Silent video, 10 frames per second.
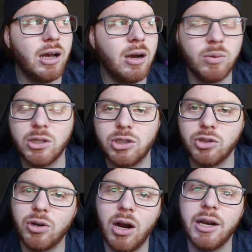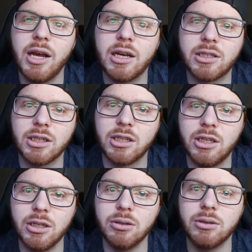I want to try and
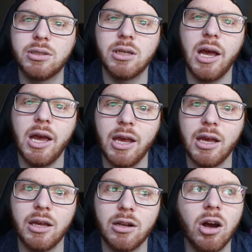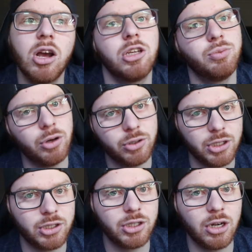execute a long exposure
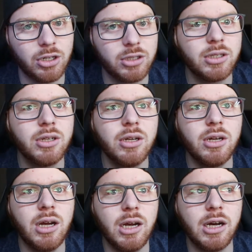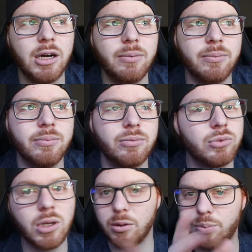shot.
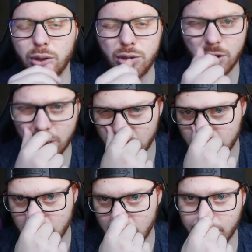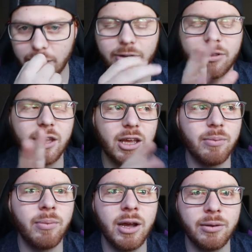I'll post it on Instagram. I don't think I
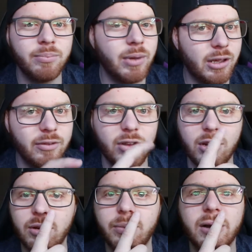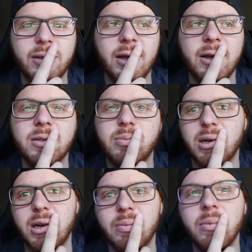might make a video about that,
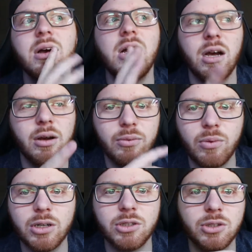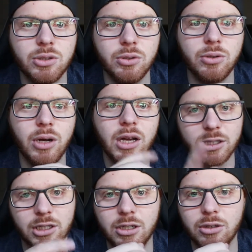but I want to
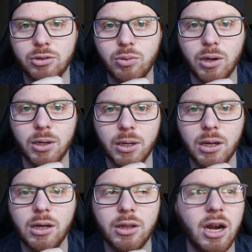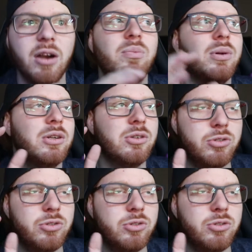execute one that I've been